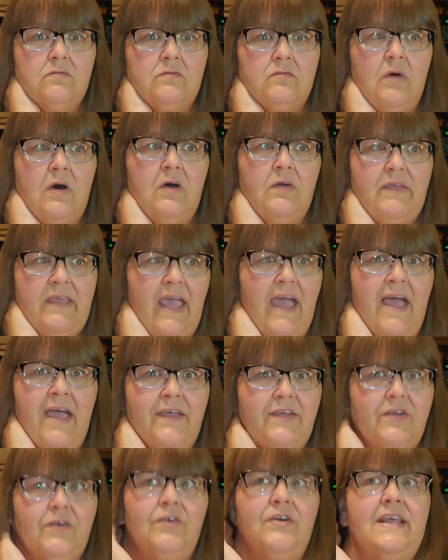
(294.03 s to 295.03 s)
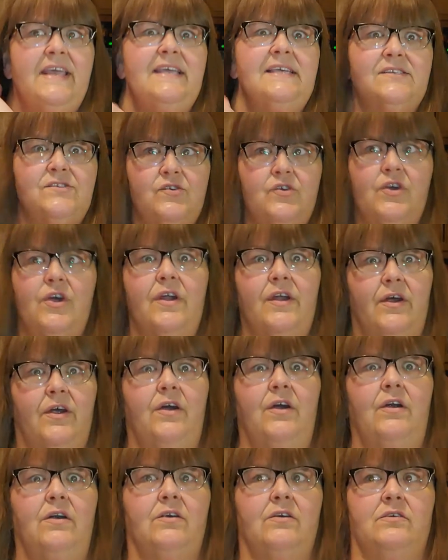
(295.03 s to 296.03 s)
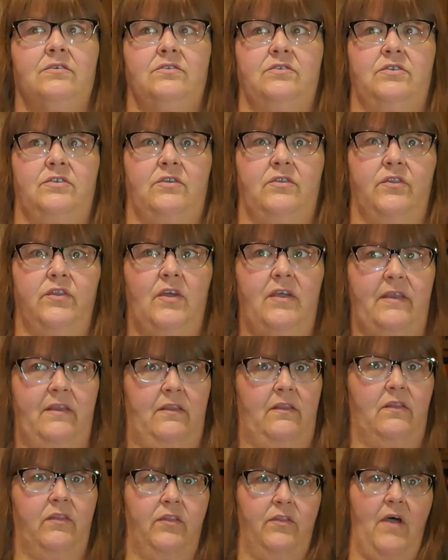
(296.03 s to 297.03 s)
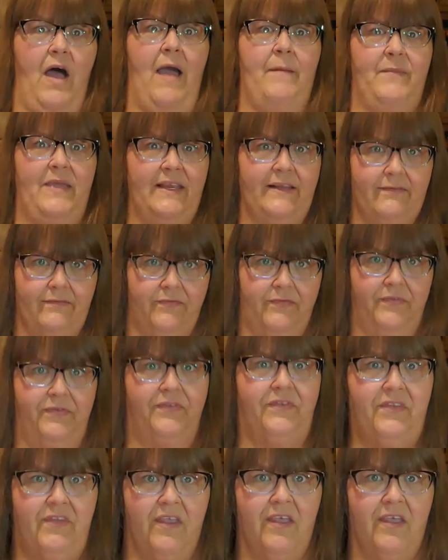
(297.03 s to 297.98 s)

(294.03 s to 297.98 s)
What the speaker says: Well, yeah, your knees are going to hurt. Look, I mean,